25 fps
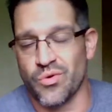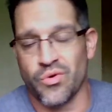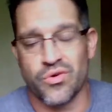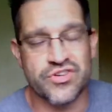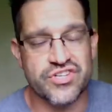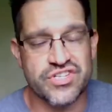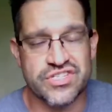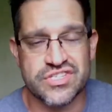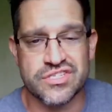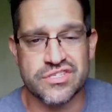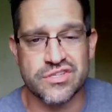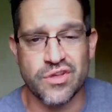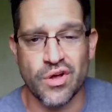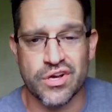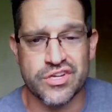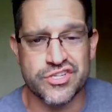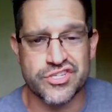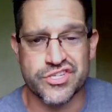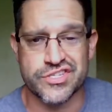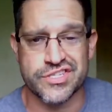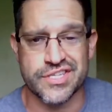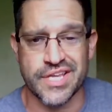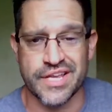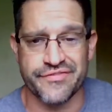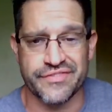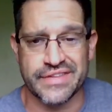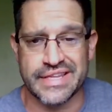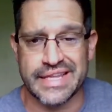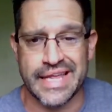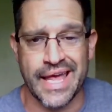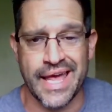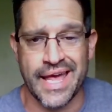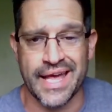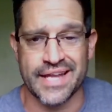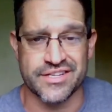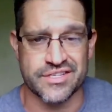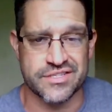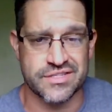Or just as long as you safely
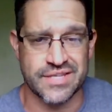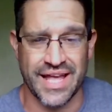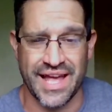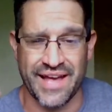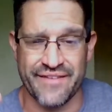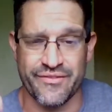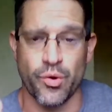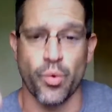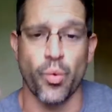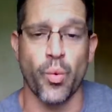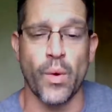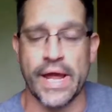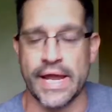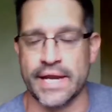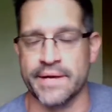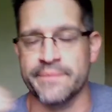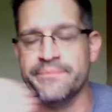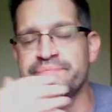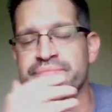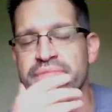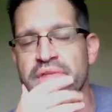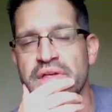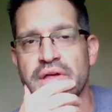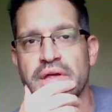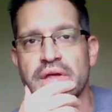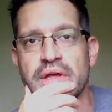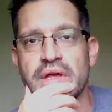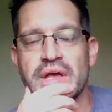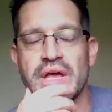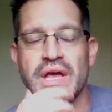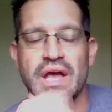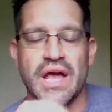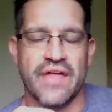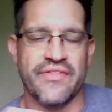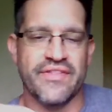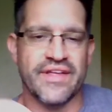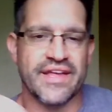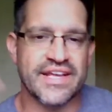can, just to have a win.
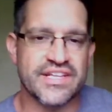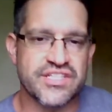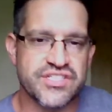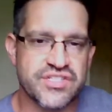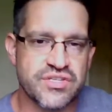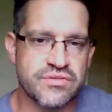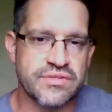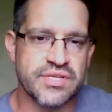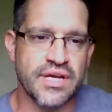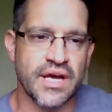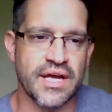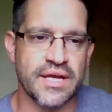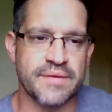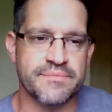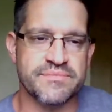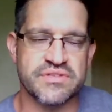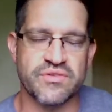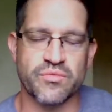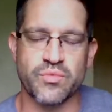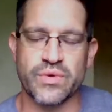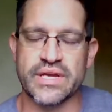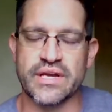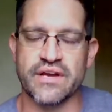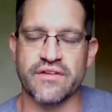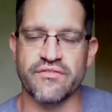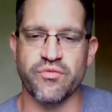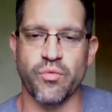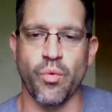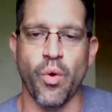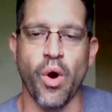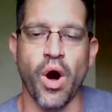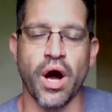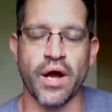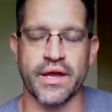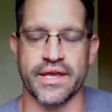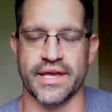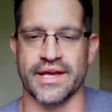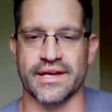And then get 2 times a week of
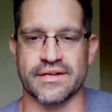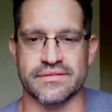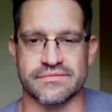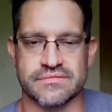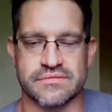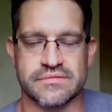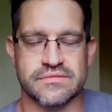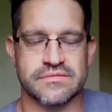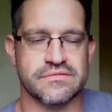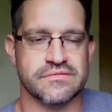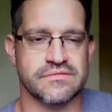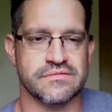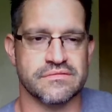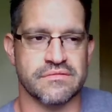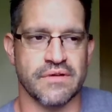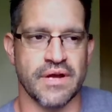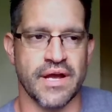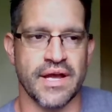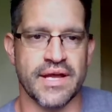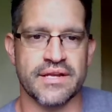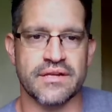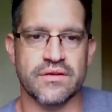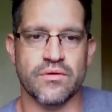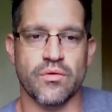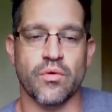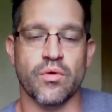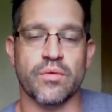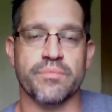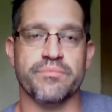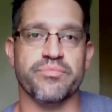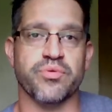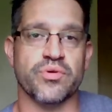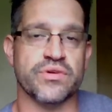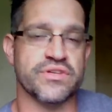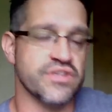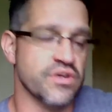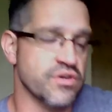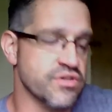walking, right? Or
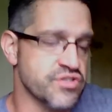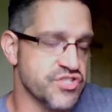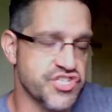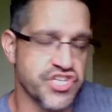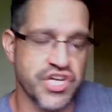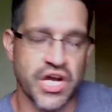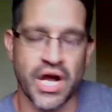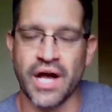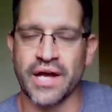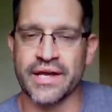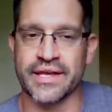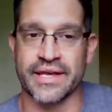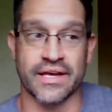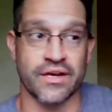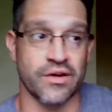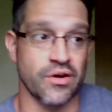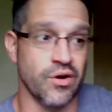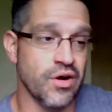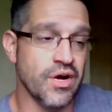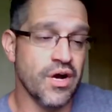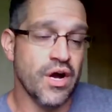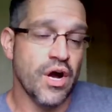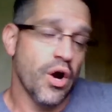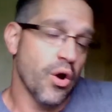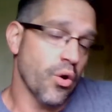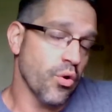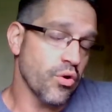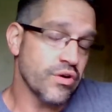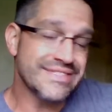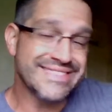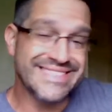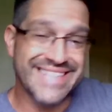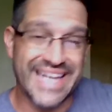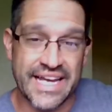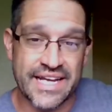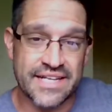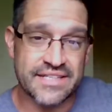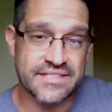jogging,
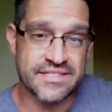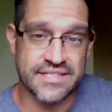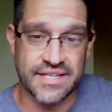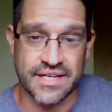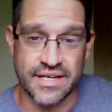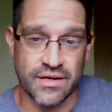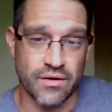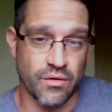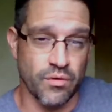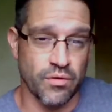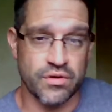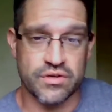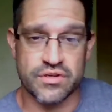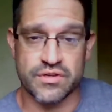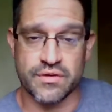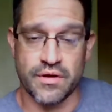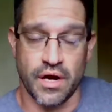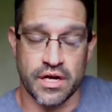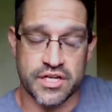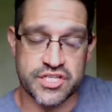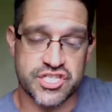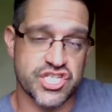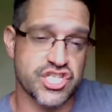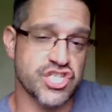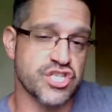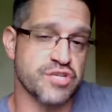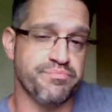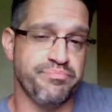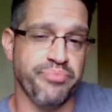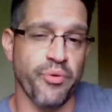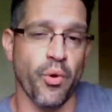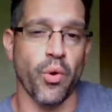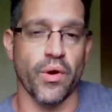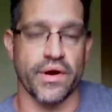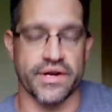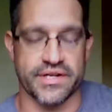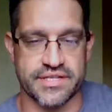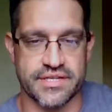or dancing, or a
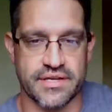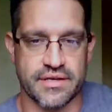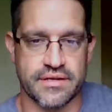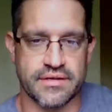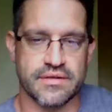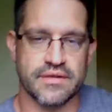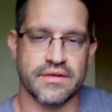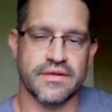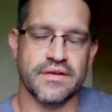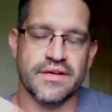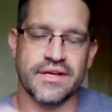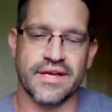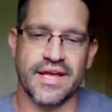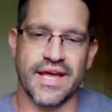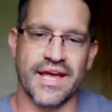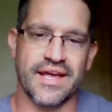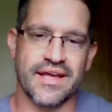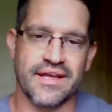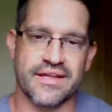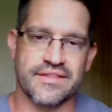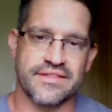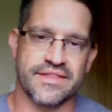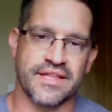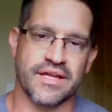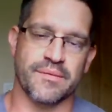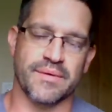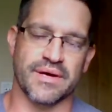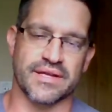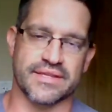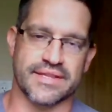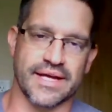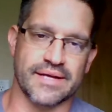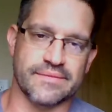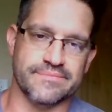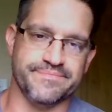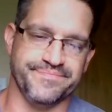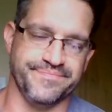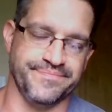sport. Okay? Think about
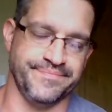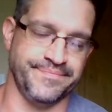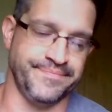that.